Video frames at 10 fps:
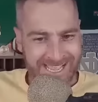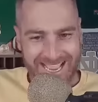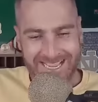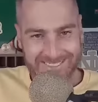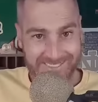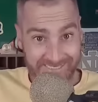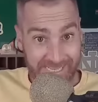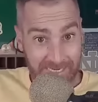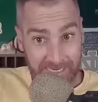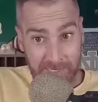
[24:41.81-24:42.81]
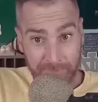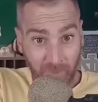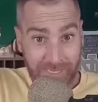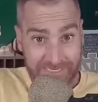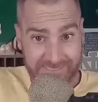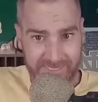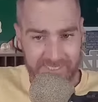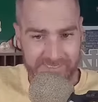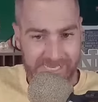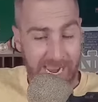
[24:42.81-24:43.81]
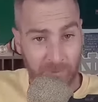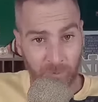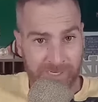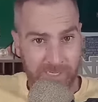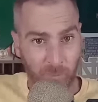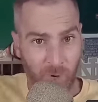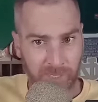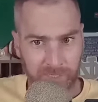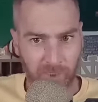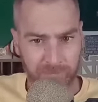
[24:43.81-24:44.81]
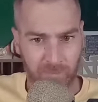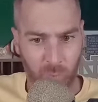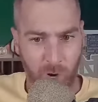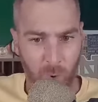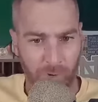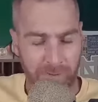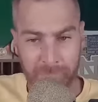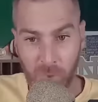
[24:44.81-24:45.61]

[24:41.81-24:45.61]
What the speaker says: extending plays to the side where you can run it or throw it,